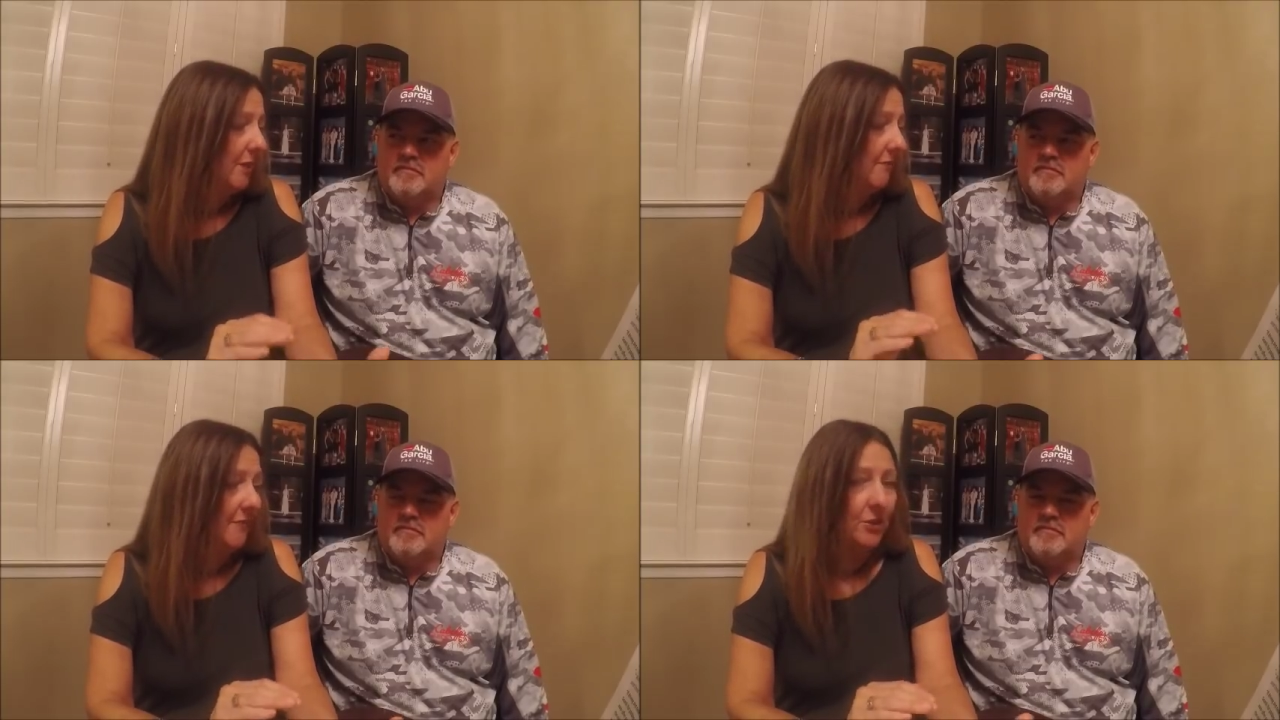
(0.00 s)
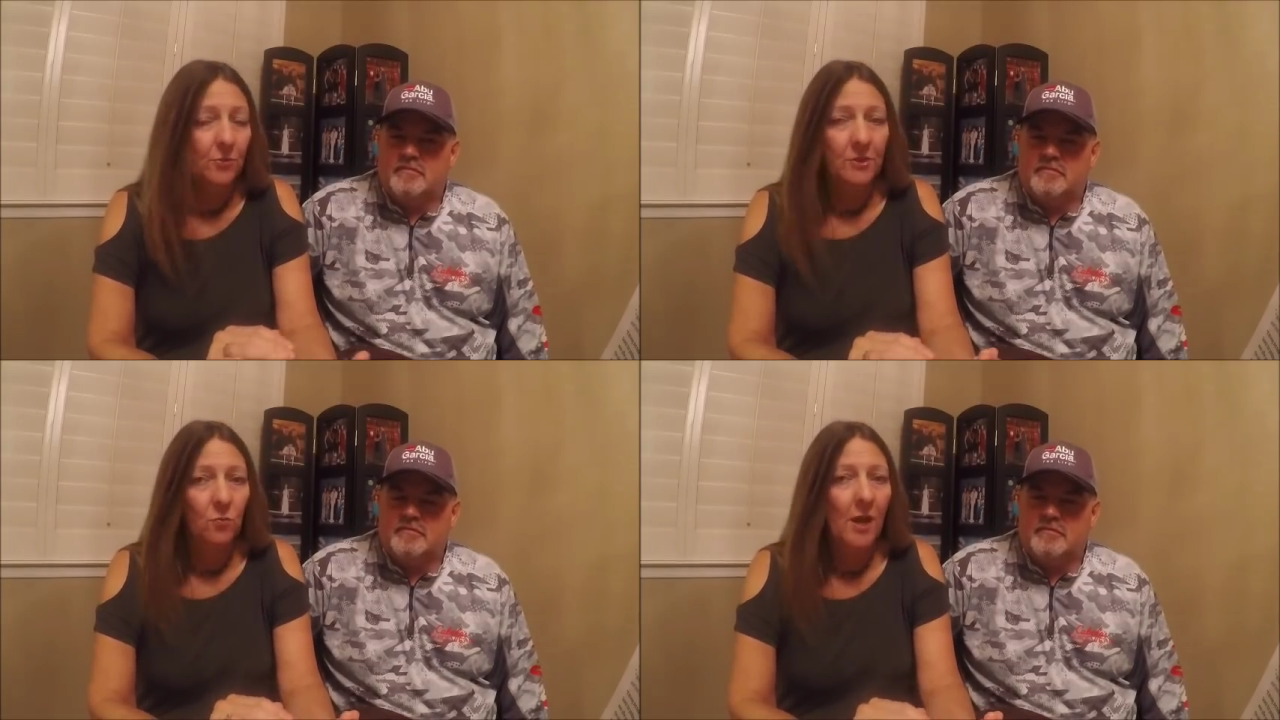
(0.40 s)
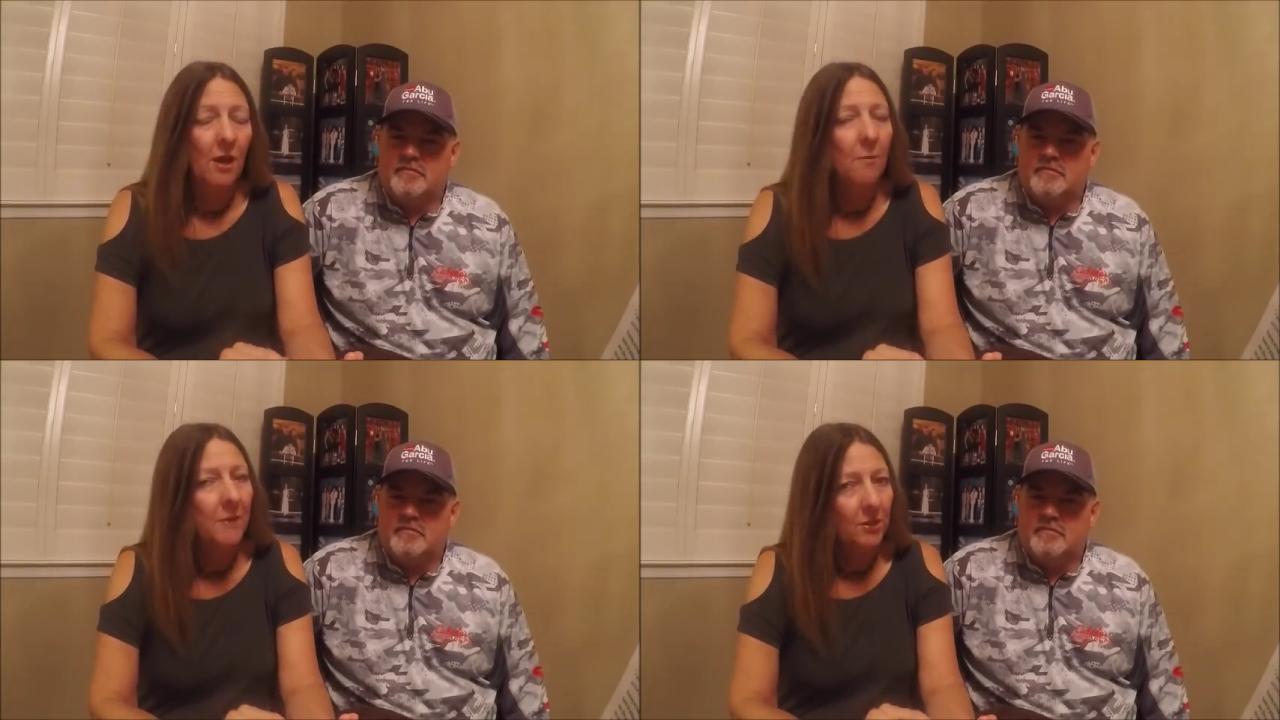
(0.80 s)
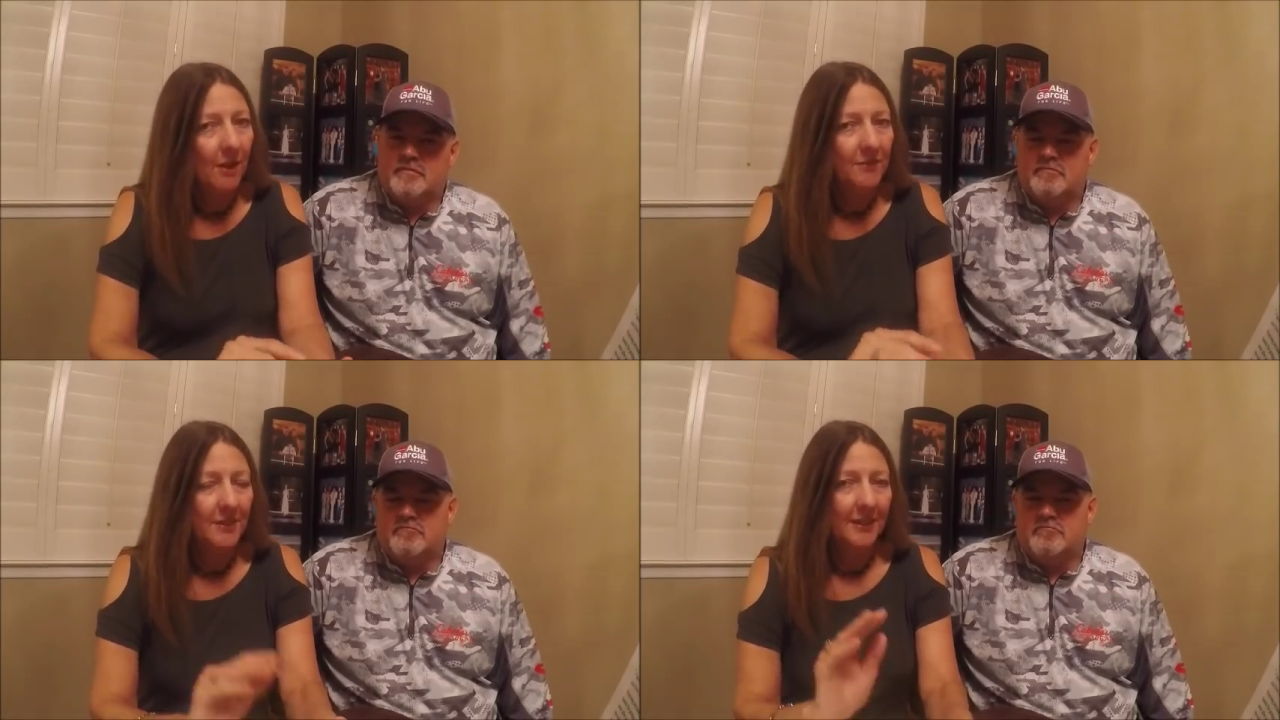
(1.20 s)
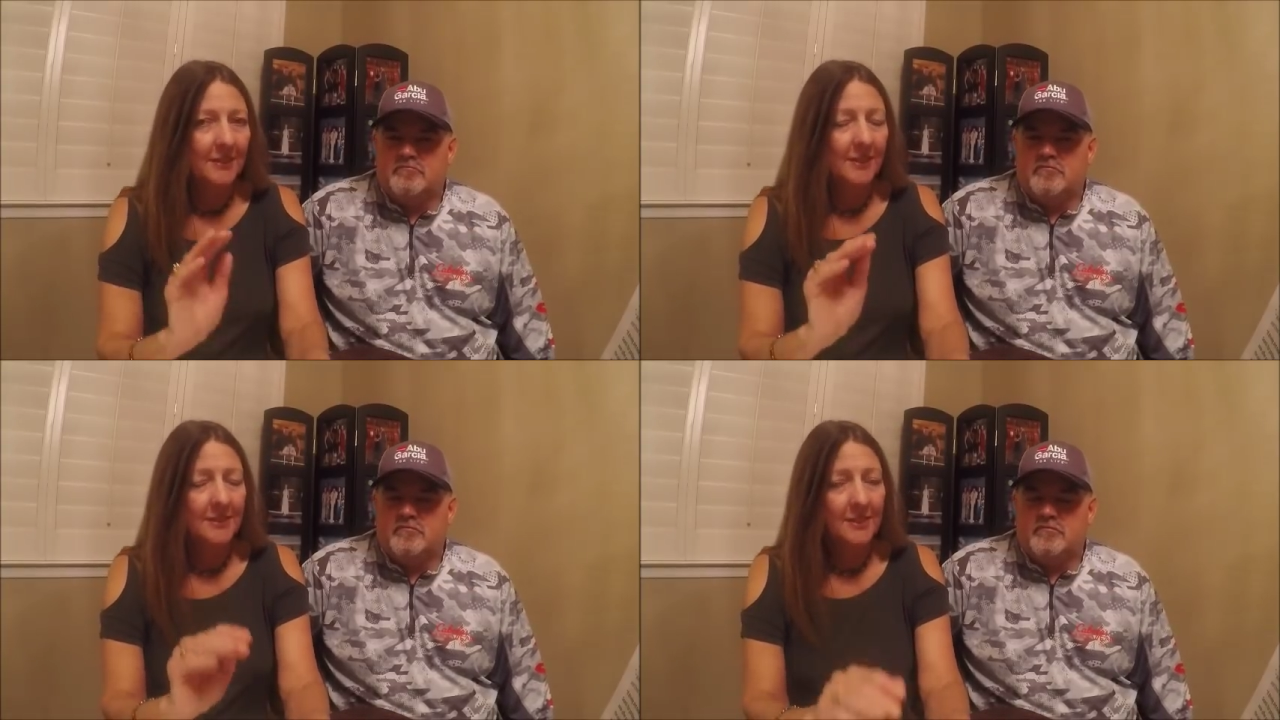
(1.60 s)
Speaker 1: benefits you as well. But you have to take
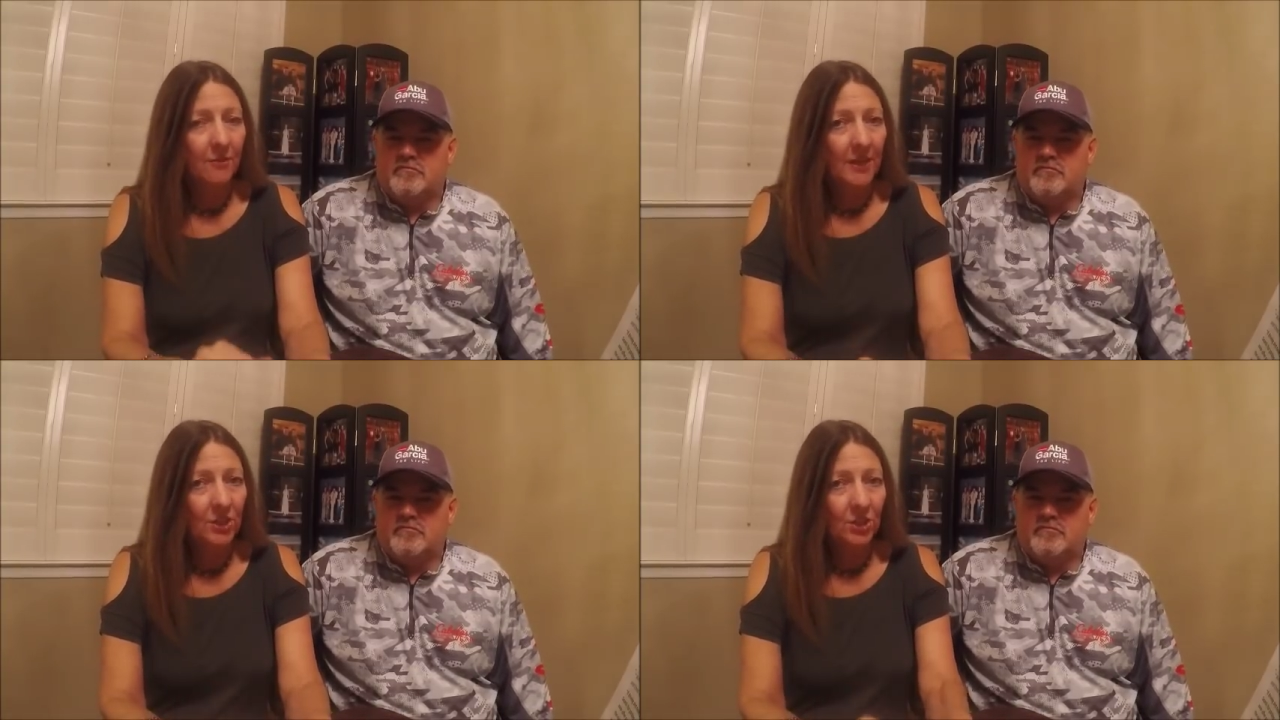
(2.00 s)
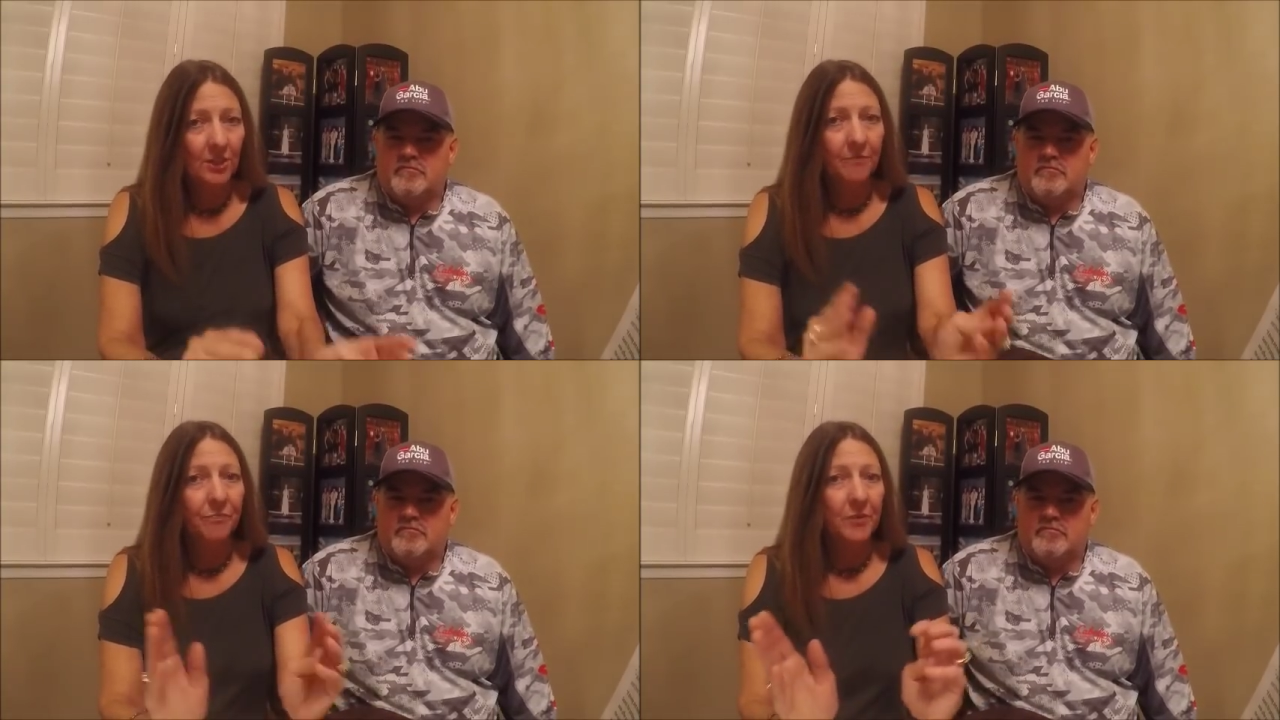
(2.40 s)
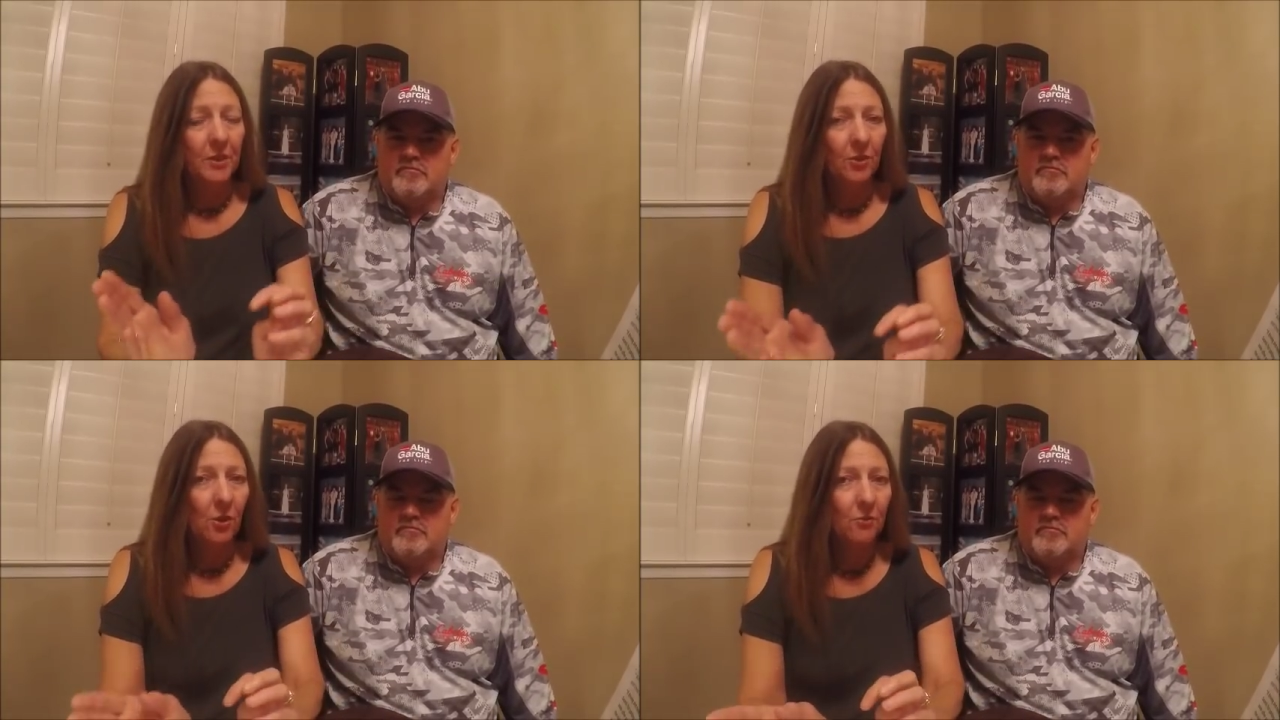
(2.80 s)
in consideration your